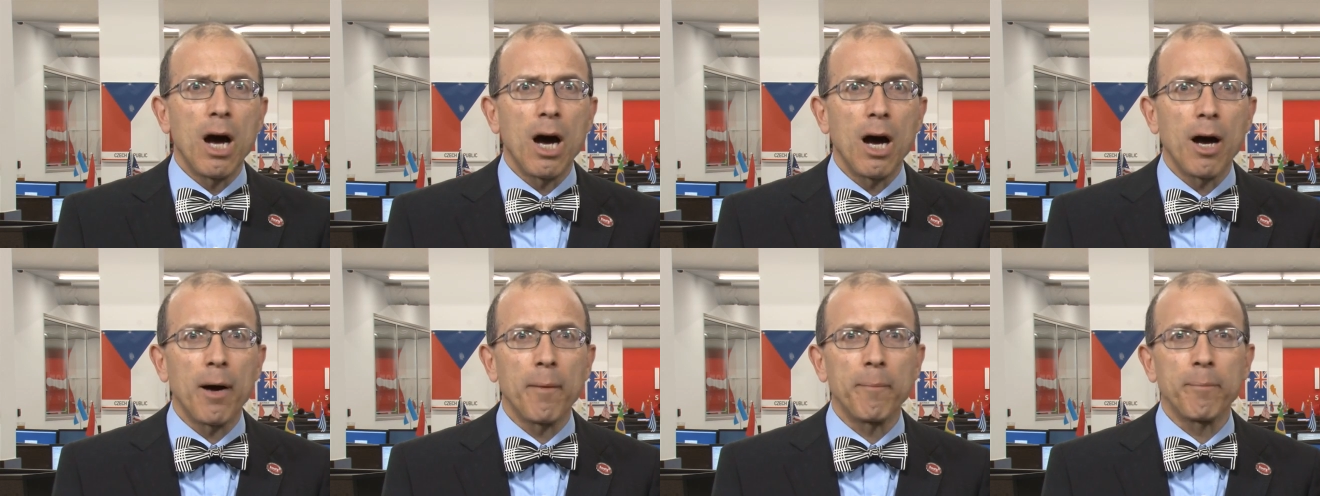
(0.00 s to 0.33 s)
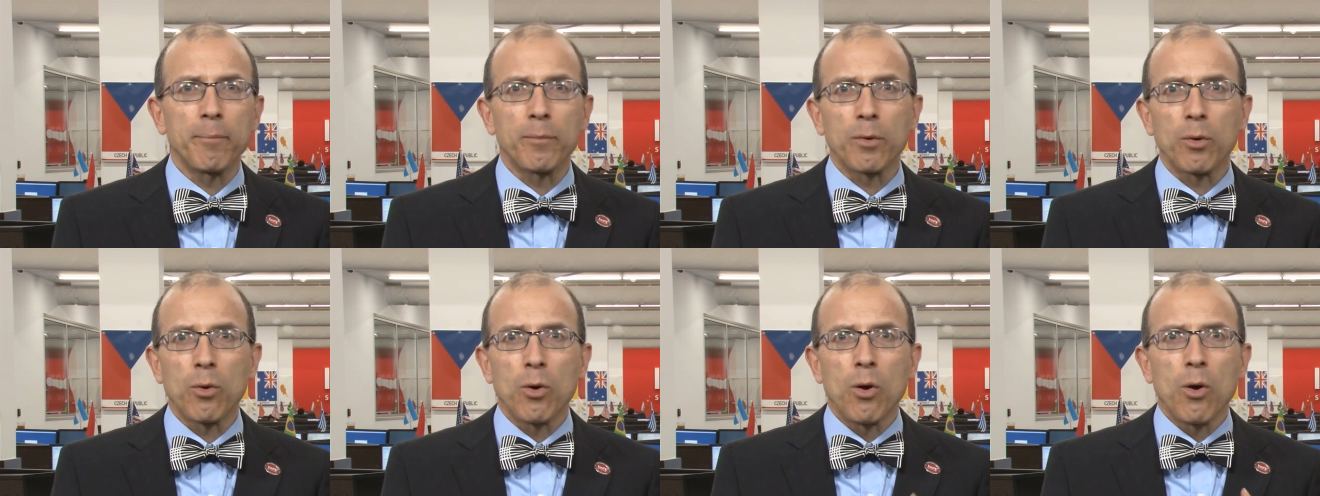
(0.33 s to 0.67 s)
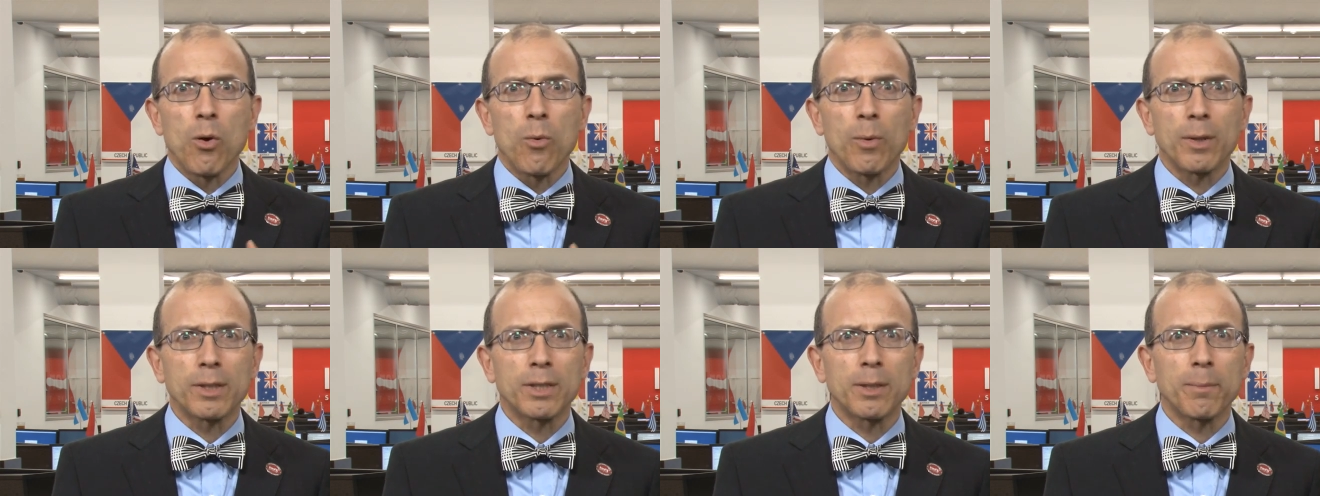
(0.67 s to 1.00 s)
Um,
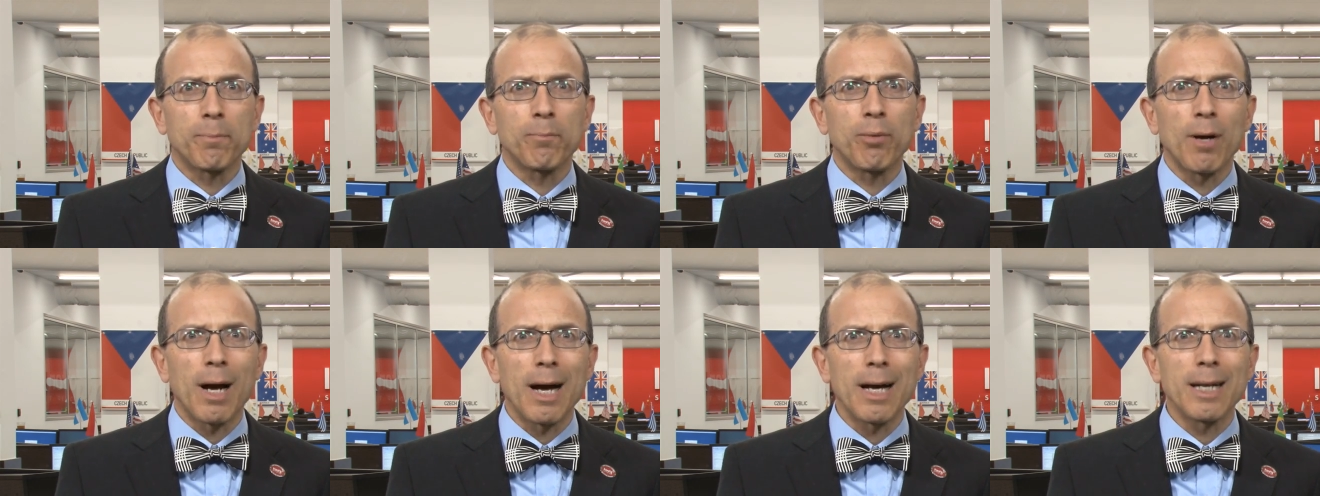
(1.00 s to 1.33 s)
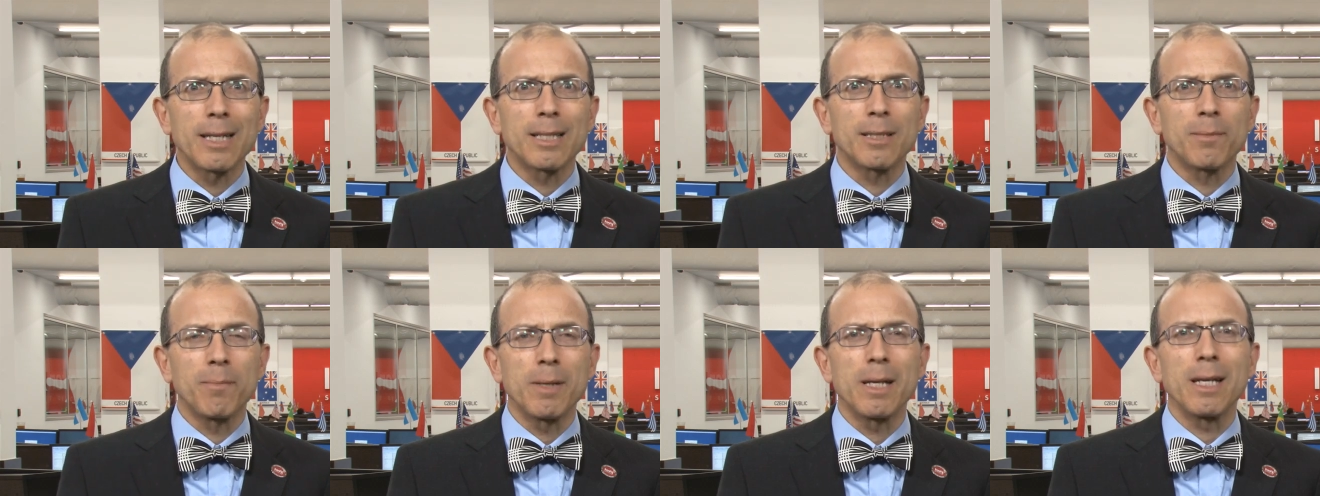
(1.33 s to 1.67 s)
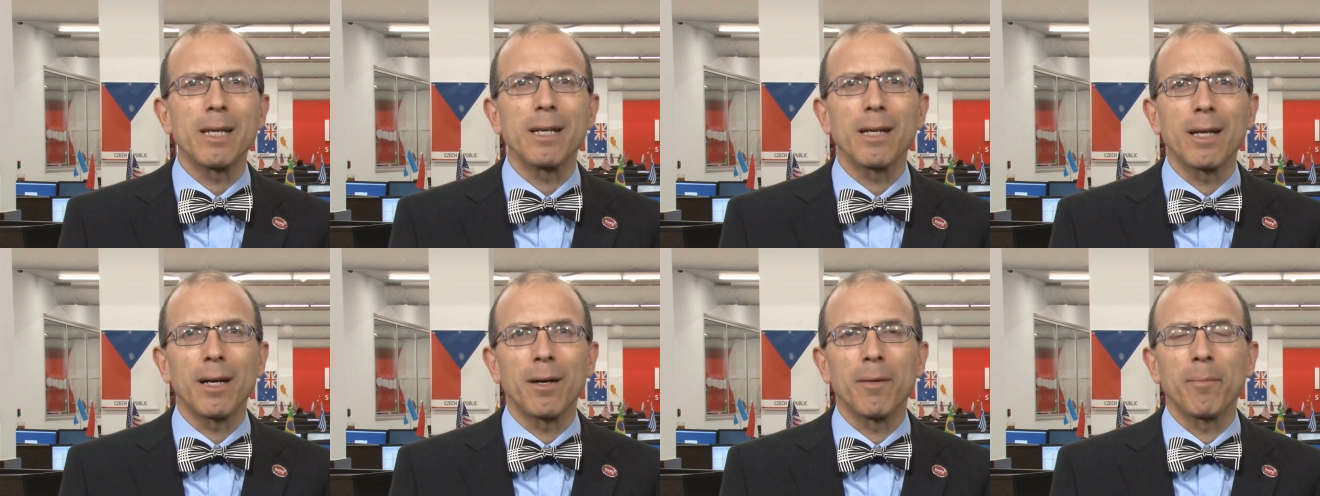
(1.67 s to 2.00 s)
what surprised
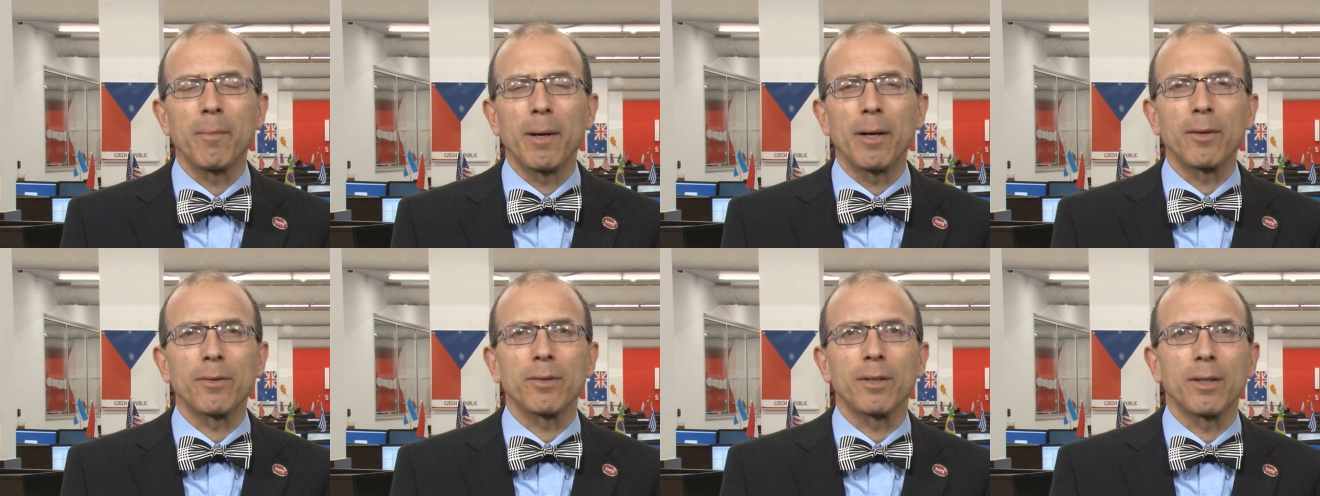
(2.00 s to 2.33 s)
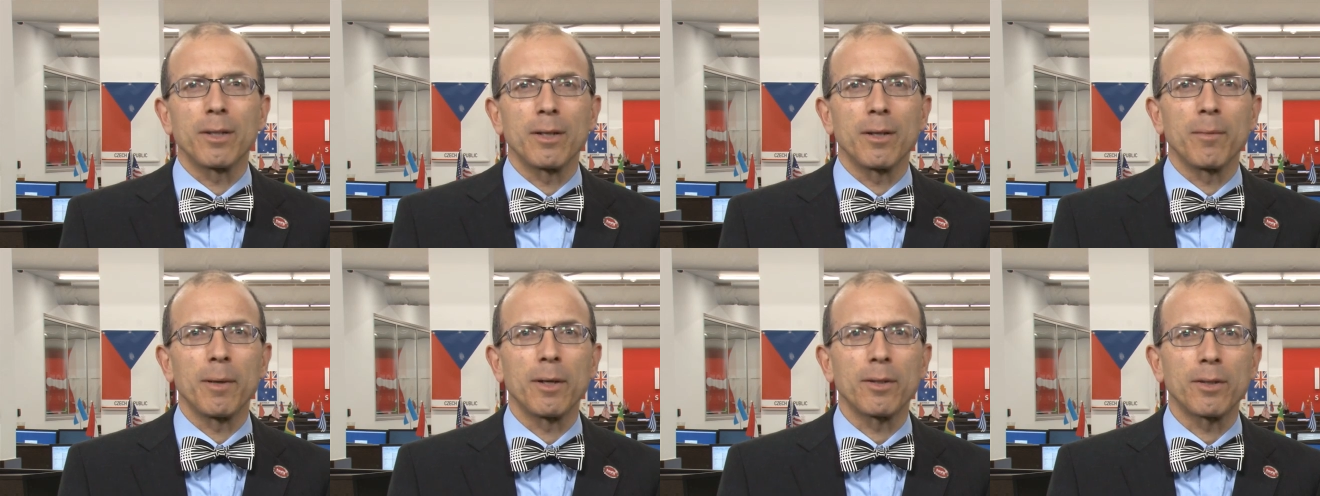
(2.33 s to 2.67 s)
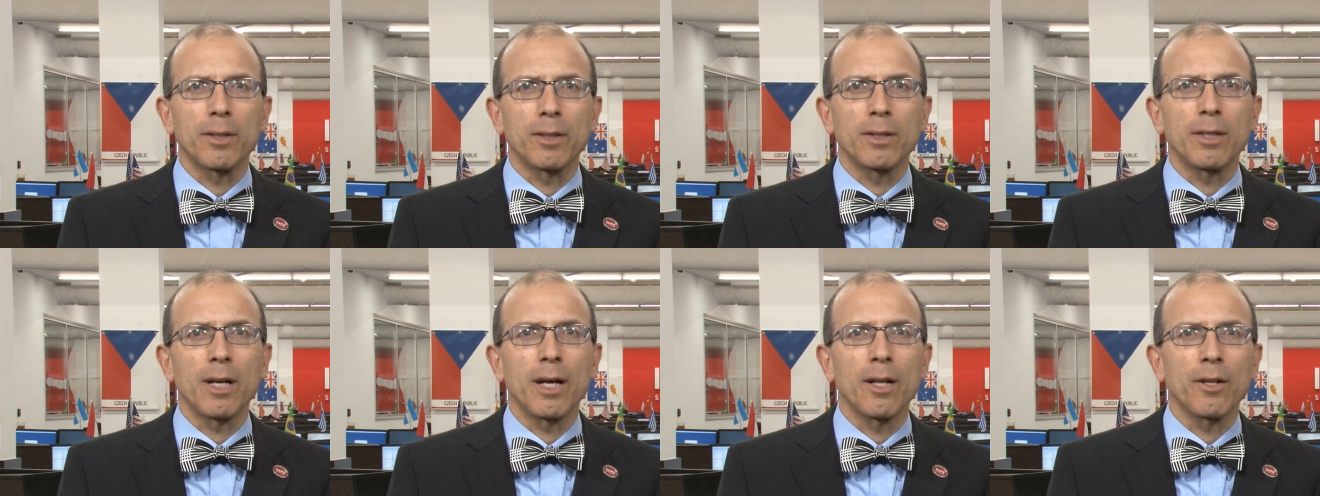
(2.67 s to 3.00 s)
me about about
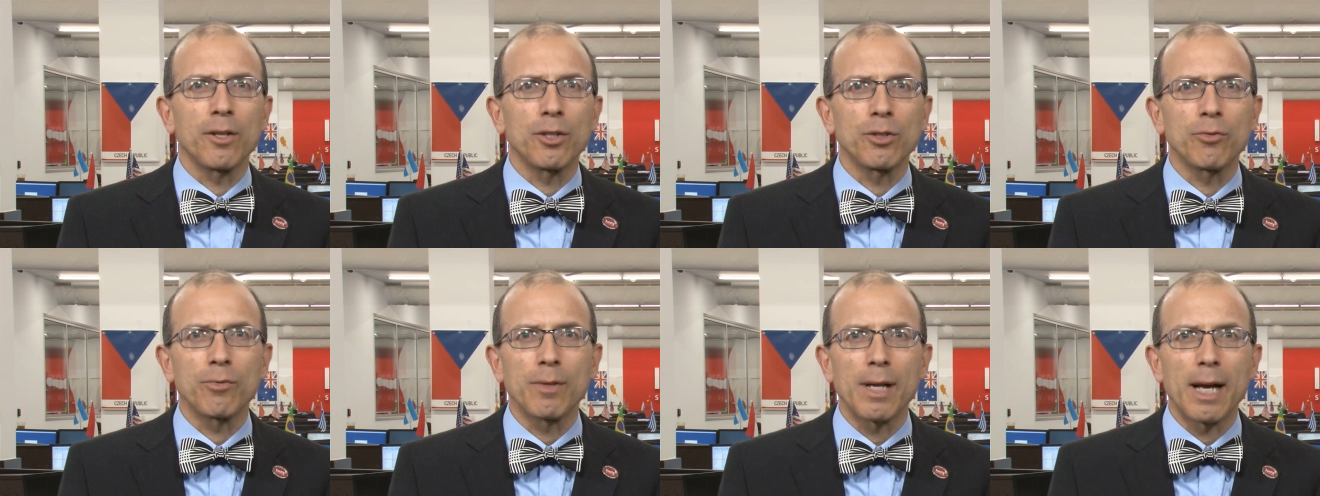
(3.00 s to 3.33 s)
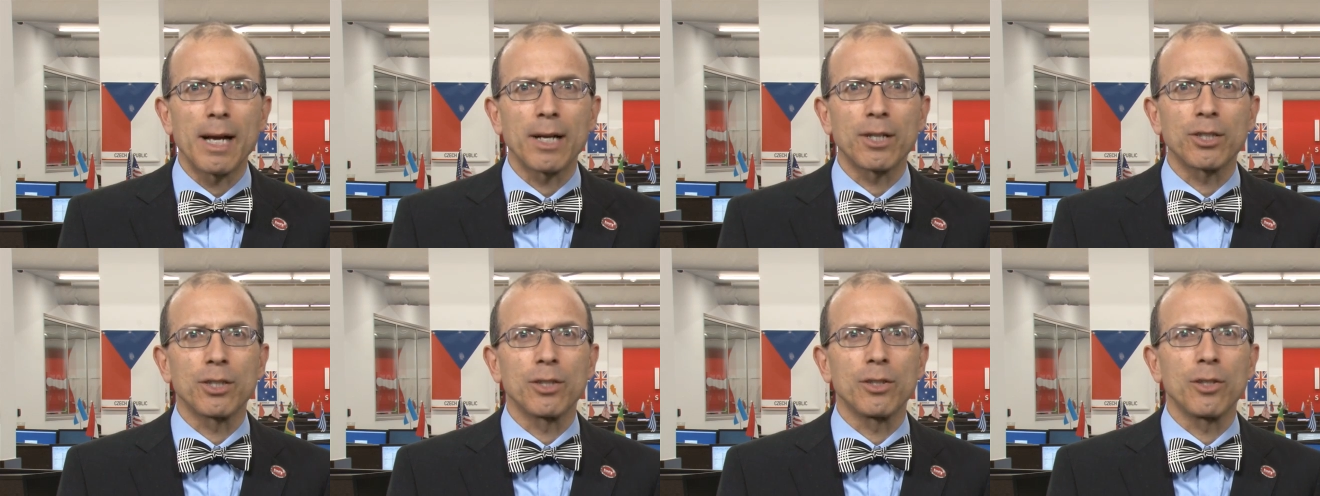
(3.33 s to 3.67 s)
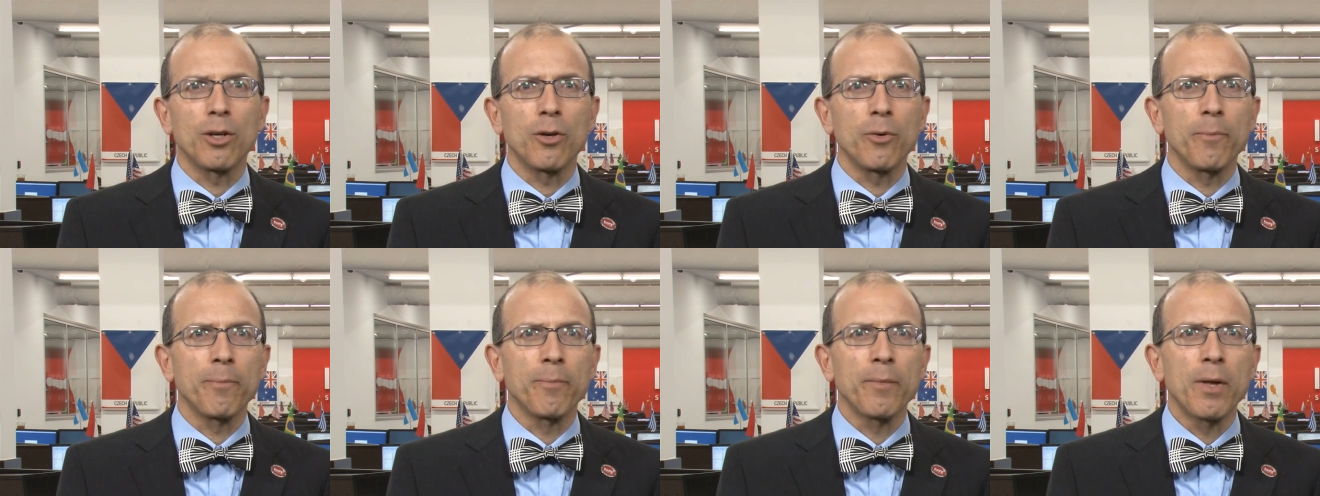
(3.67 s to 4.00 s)
the dollar's reaction,
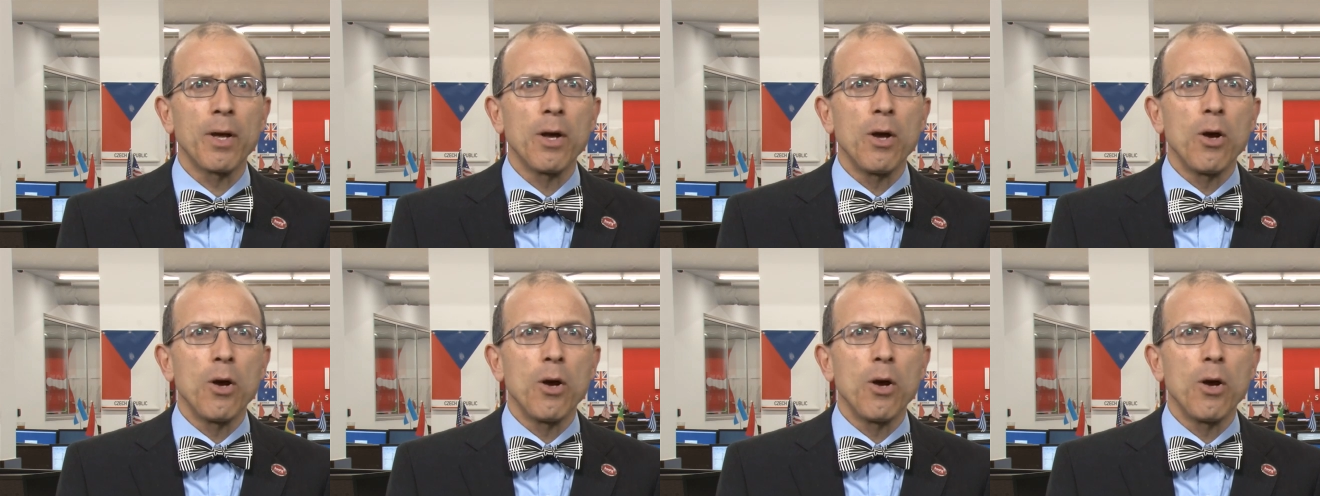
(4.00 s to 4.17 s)
though,